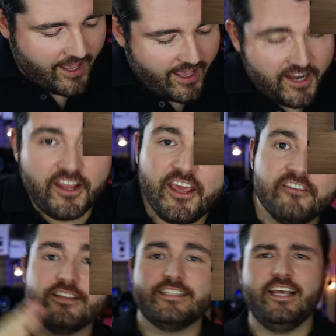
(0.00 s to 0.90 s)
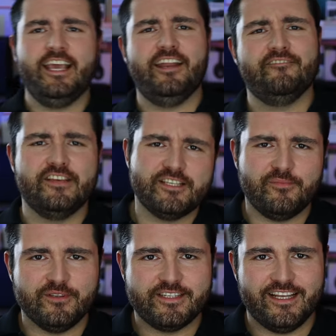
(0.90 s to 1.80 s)
And here is the
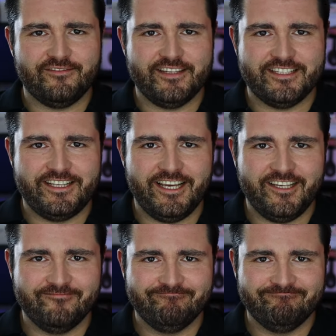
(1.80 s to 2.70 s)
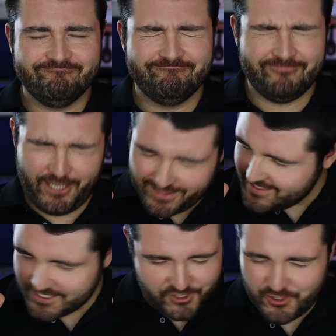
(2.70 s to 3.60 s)
invisible selfie stick. Okay,
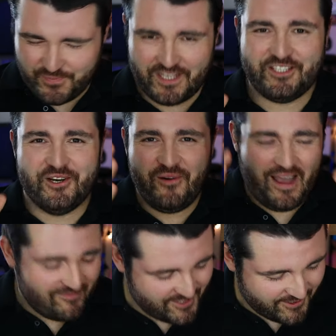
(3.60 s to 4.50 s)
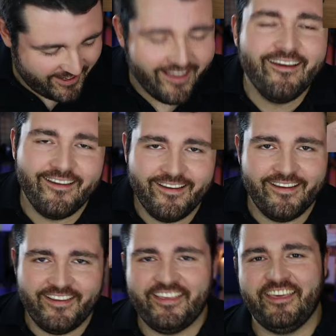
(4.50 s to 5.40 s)
that's a stupid joke, I'm sorry.
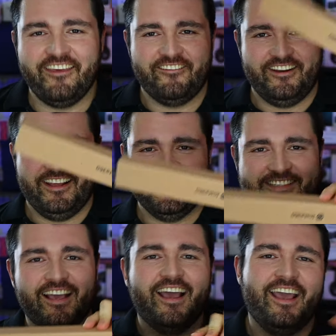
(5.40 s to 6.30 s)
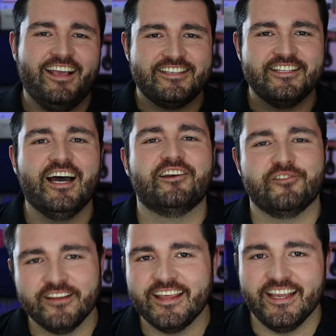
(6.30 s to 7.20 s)
Here it is. It's not
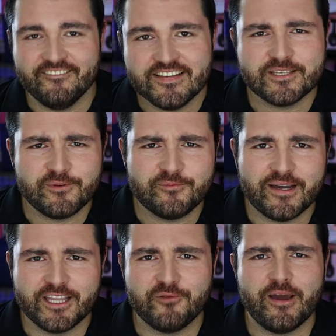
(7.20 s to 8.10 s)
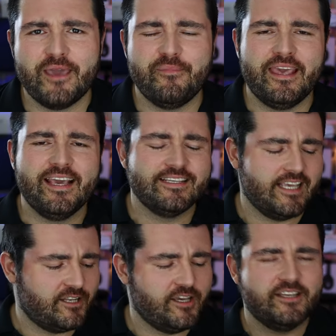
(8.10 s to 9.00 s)
really invisible, by the way, because
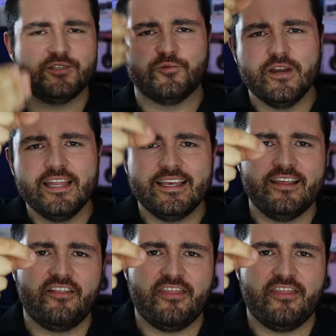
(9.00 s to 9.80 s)
it is really